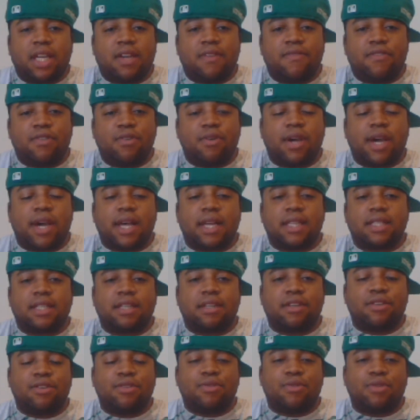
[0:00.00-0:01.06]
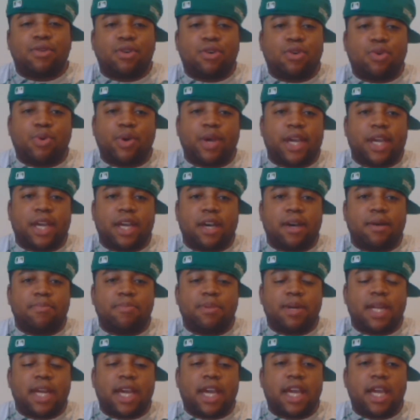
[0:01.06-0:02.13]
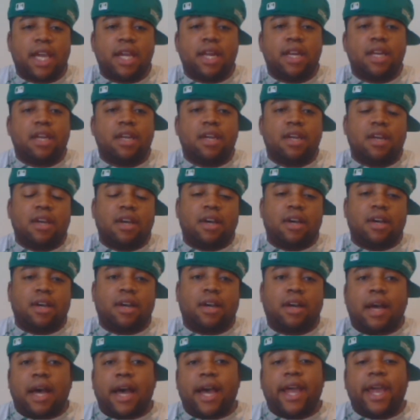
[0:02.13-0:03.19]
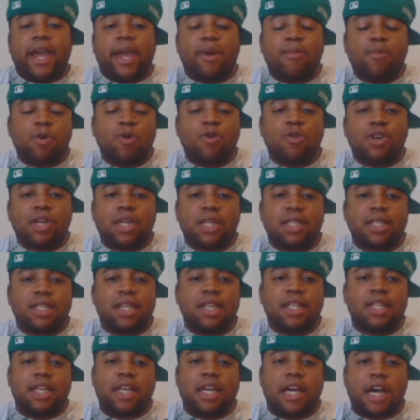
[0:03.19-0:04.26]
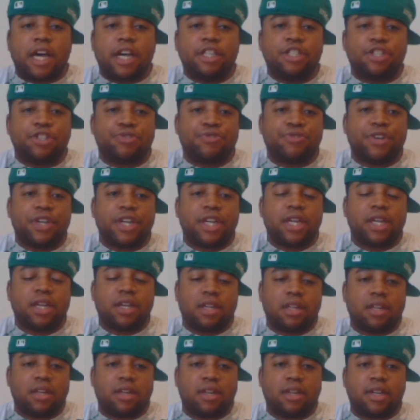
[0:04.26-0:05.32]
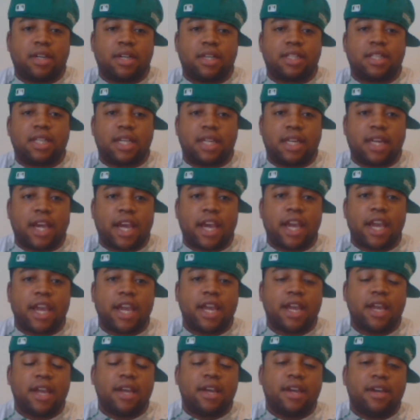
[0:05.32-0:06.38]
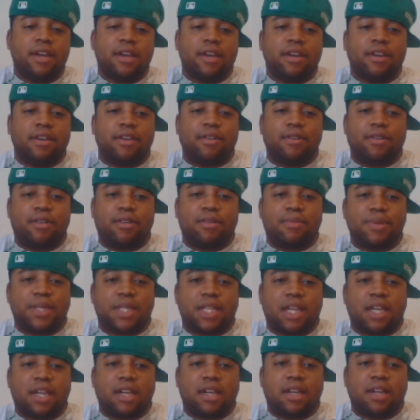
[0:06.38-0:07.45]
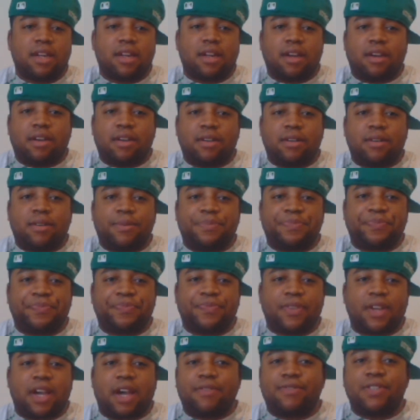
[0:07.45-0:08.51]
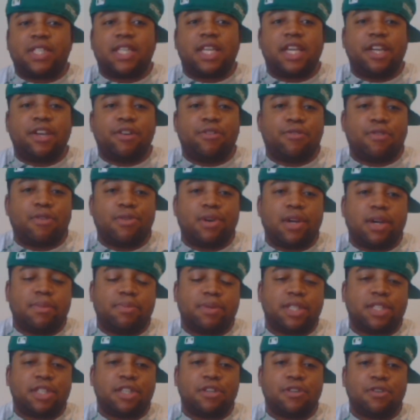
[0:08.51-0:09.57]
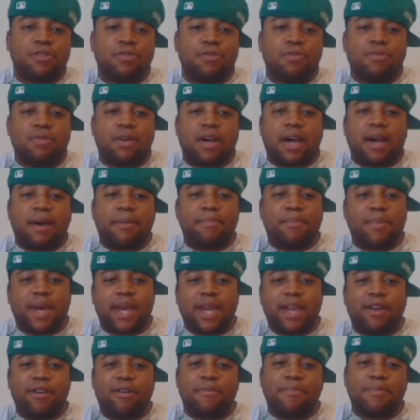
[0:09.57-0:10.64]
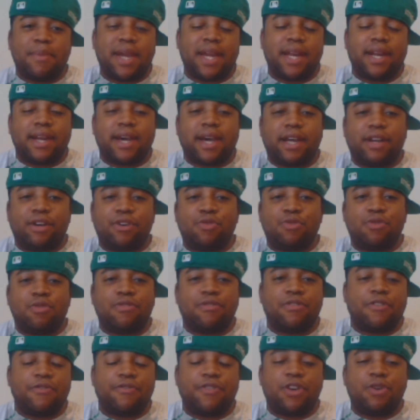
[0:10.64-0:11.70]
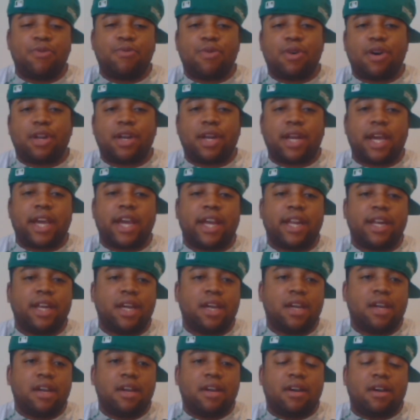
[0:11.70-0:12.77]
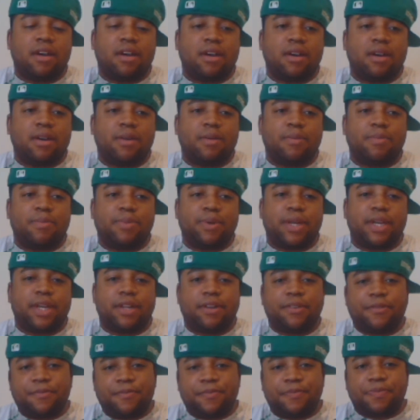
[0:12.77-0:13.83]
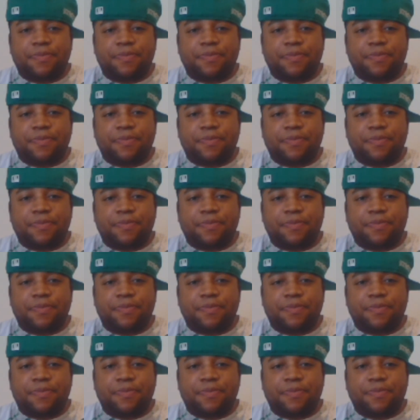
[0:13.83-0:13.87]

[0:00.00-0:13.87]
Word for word: to give you guys a little quick update uh, I am going to see The Conjuring uh, today. You know what I'm saying? Um, I've seen Grown Ups 2. I may or may not do a review on that. Um, but